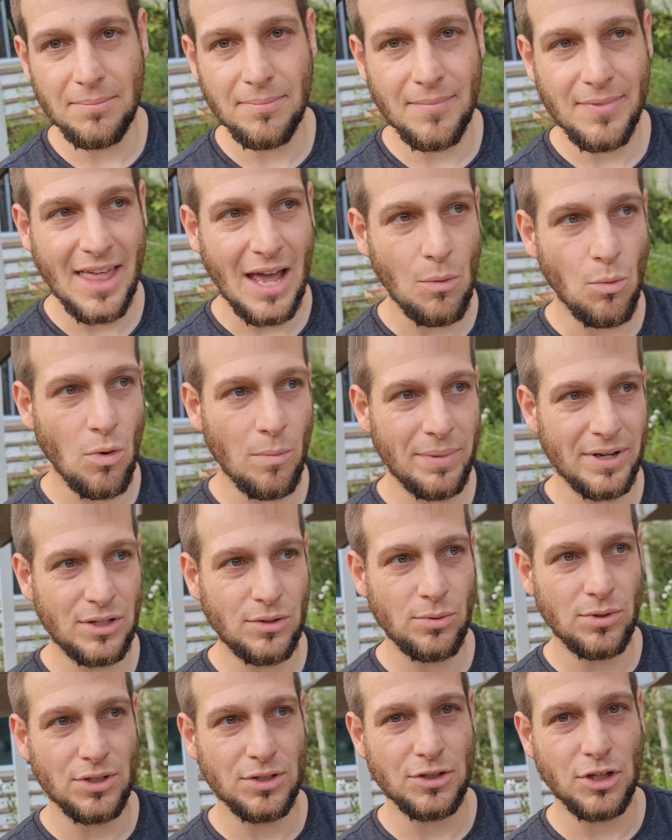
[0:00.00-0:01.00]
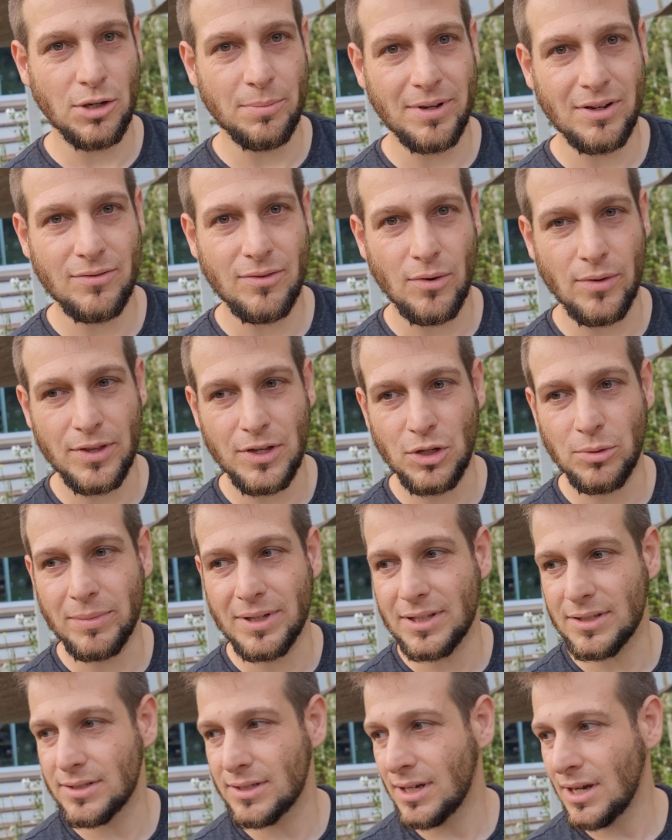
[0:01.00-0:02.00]
that won't be too disturbing for the
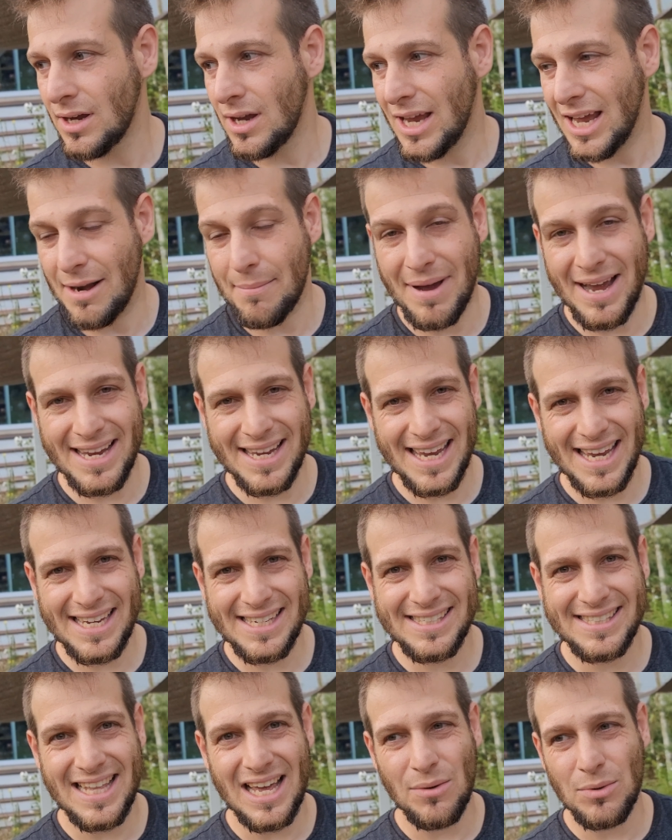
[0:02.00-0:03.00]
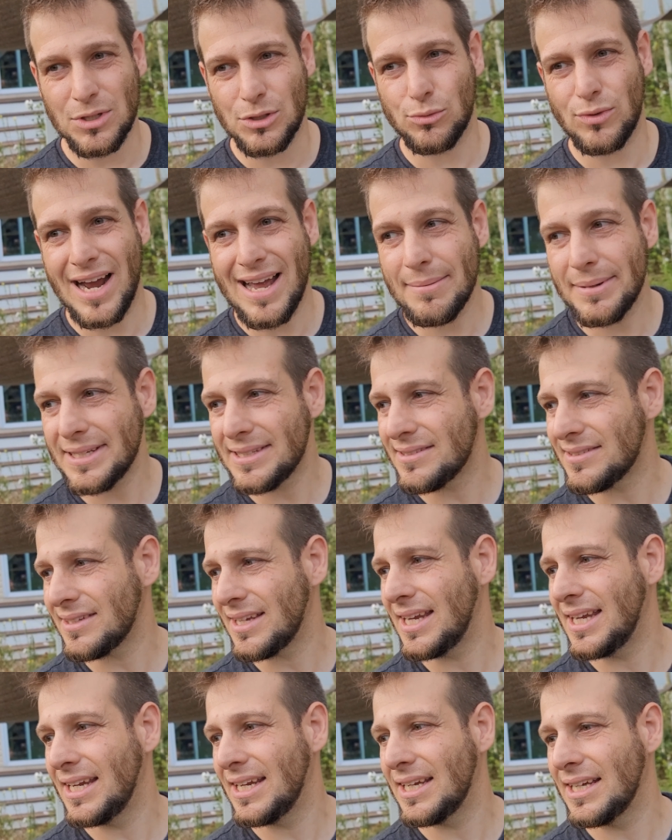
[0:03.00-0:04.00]
humans. In my case, that was rabbits
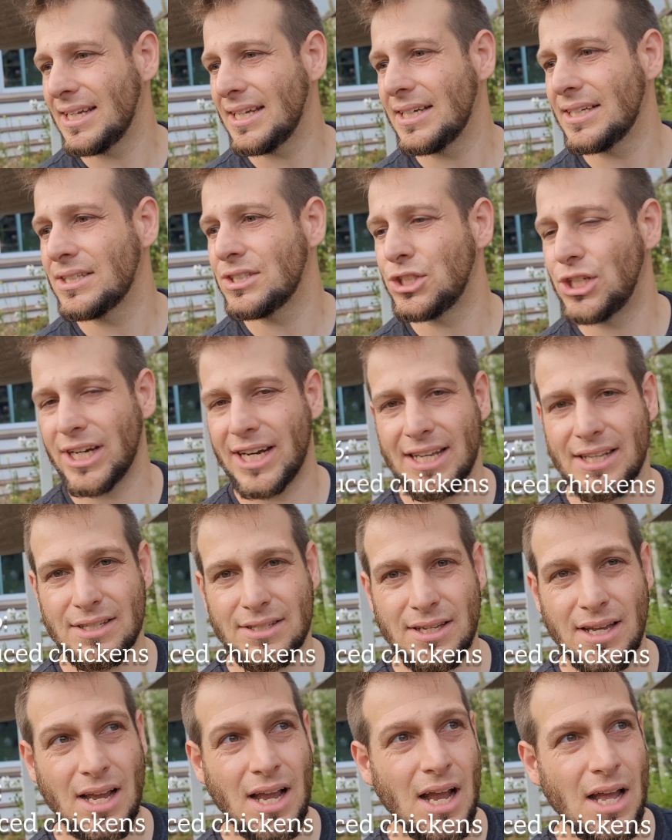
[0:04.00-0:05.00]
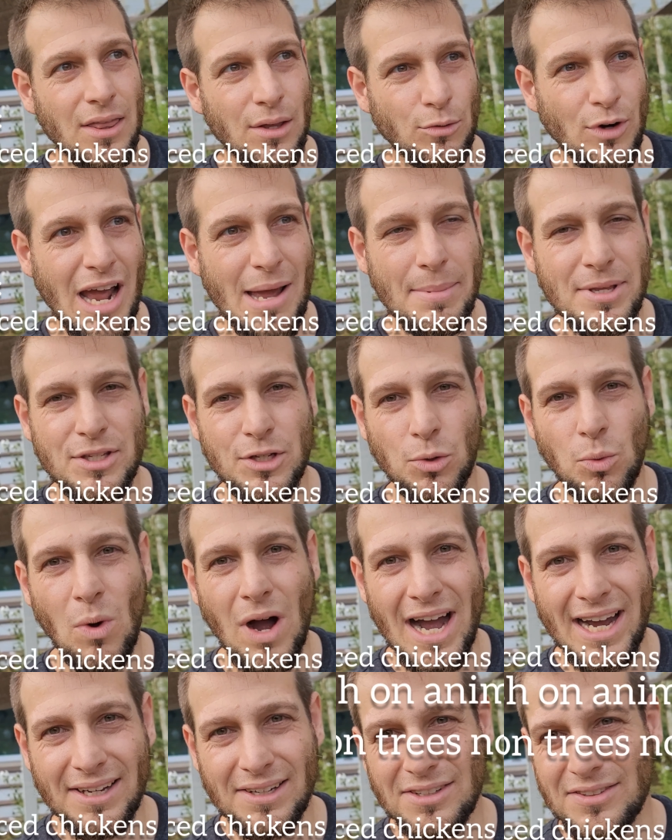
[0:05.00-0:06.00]
and chickens. The rabbits are
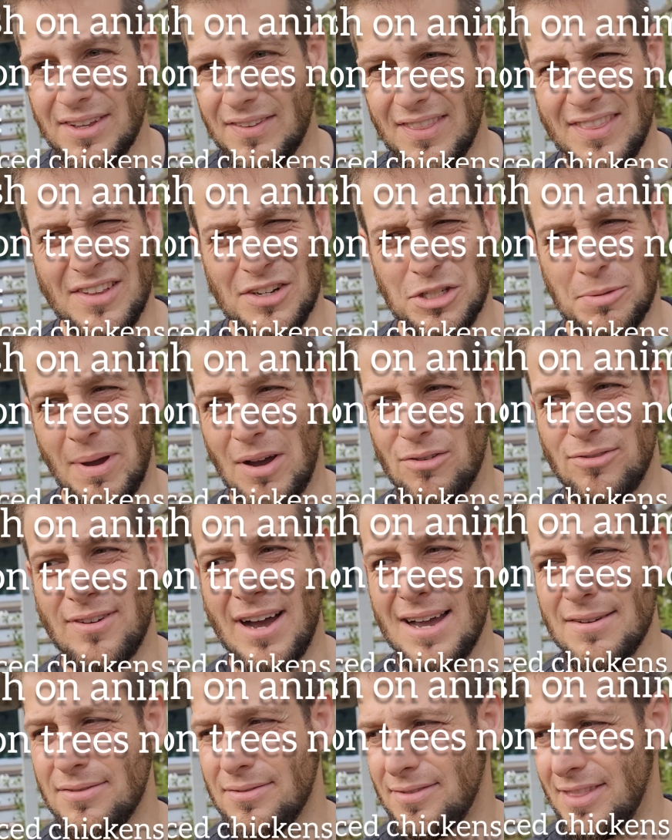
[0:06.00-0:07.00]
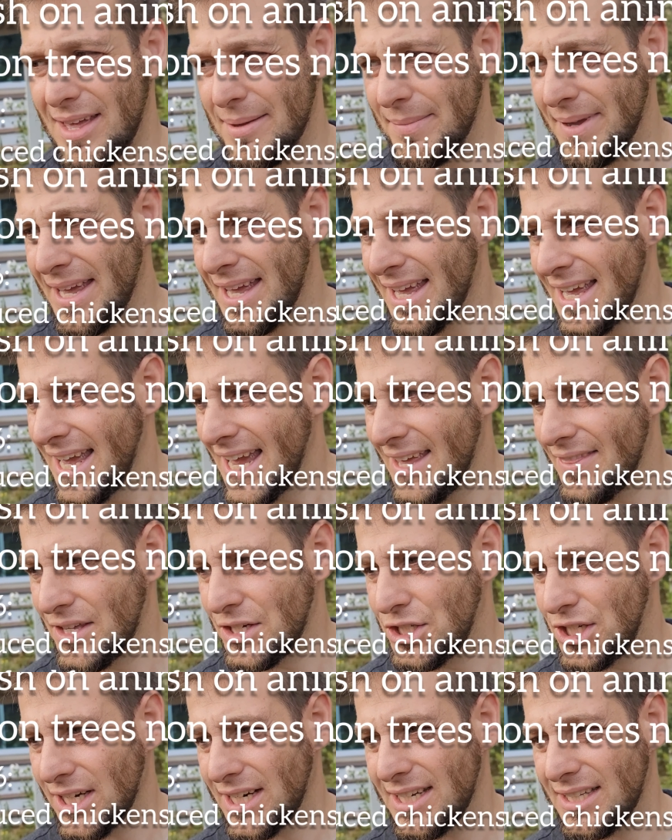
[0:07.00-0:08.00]
wild and there's about 5 of them, and the
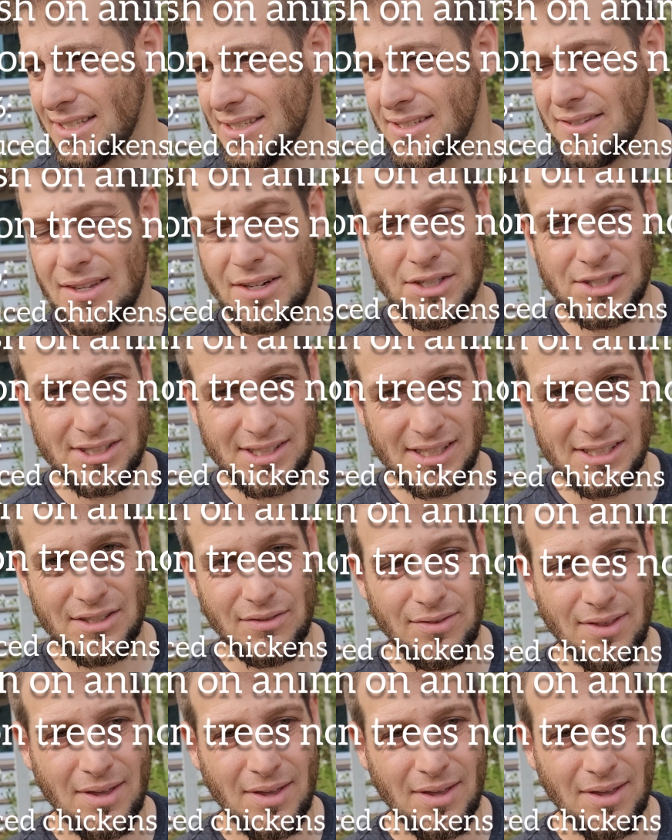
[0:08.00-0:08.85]
chickens, there are 6 of